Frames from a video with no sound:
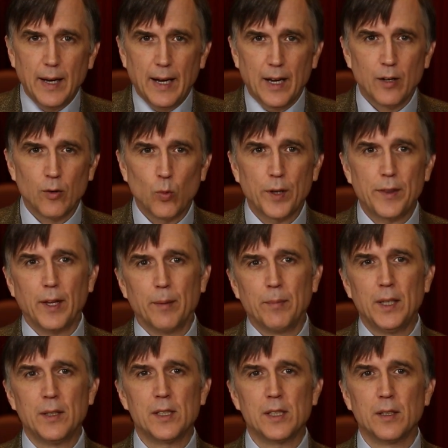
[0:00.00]
And what
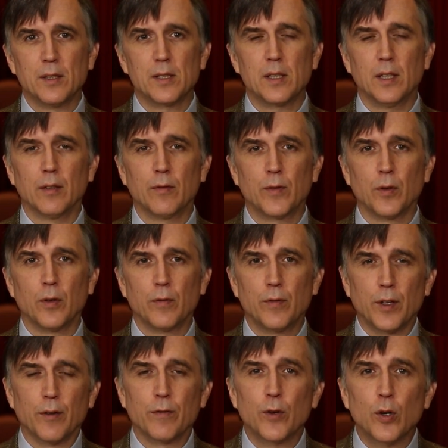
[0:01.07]
that means is that
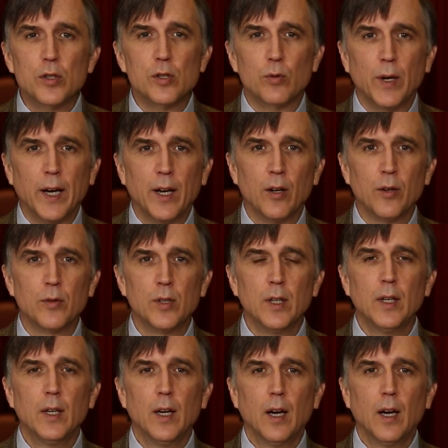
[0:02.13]
for the first round,